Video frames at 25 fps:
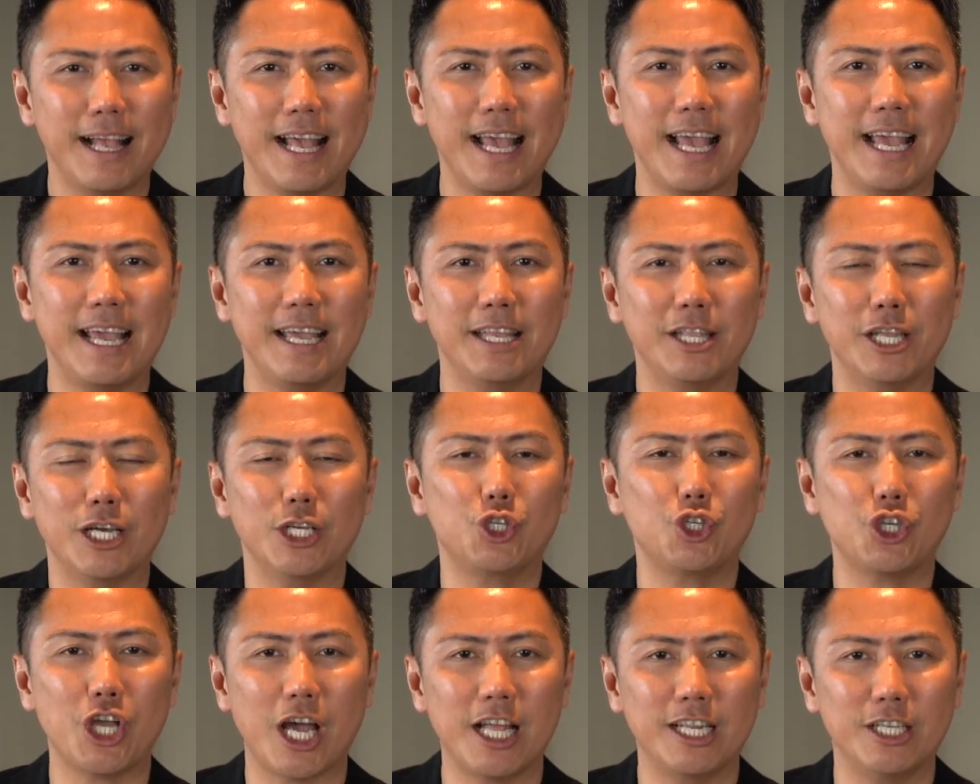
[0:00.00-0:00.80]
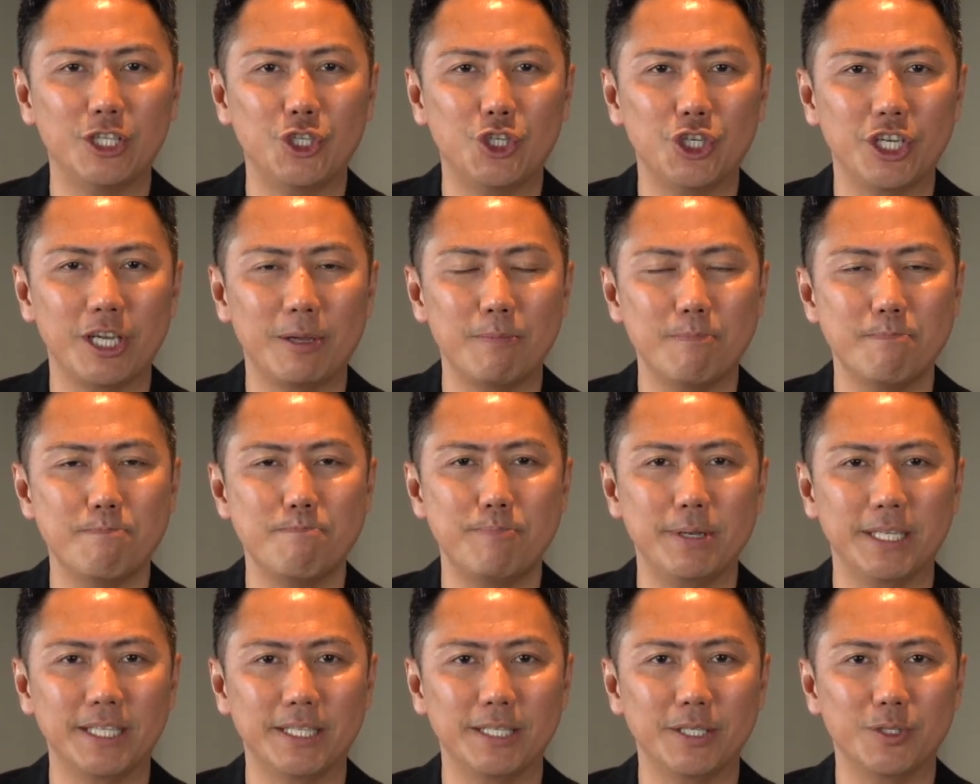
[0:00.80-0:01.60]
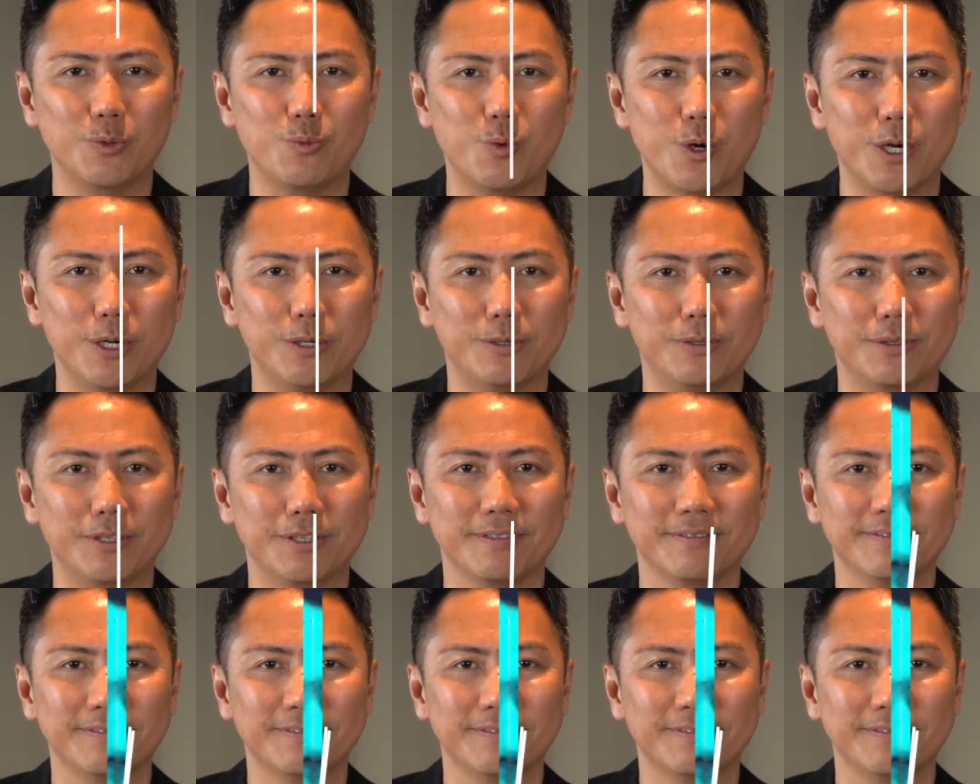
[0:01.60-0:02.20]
in a challenging business world.